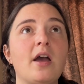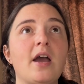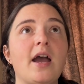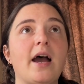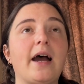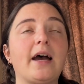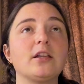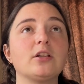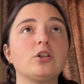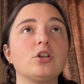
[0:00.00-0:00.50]

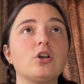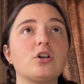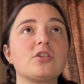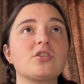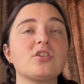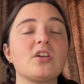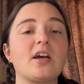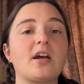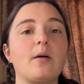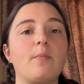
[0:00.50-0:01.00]
It
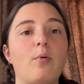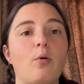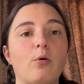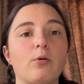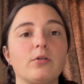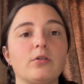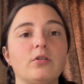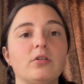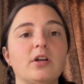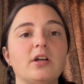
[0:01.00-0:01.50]
looks like a
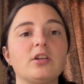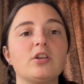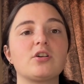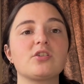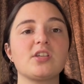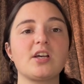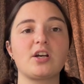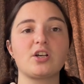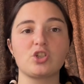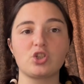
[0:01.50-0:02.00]
portal. It
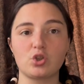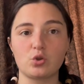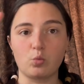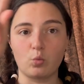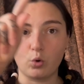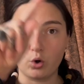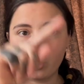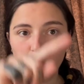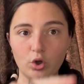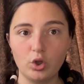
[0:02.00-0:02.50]
looks like a
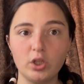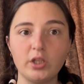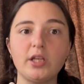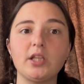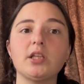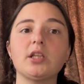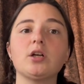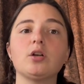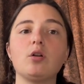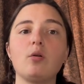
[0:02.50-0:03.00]
swirly
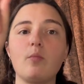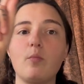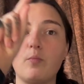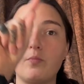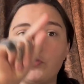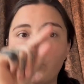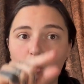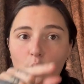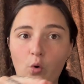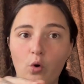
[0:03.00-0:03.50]
little
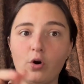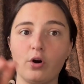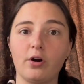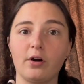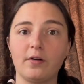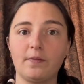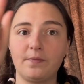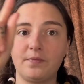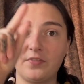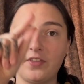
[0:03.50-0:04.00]

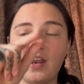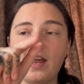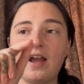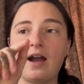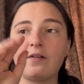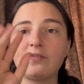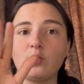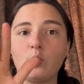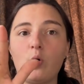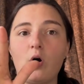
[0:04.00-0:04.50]
door that I
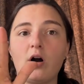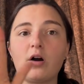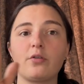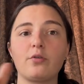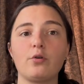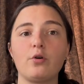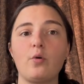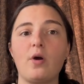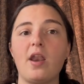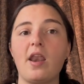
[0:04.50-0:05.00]
have to walk
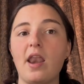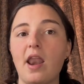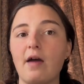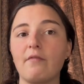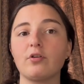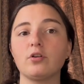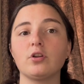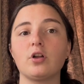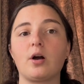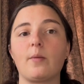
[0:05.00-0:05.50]
through and
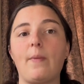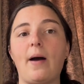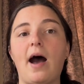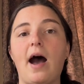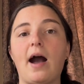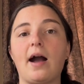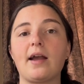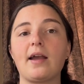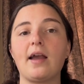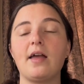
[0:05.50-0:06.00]
never look back.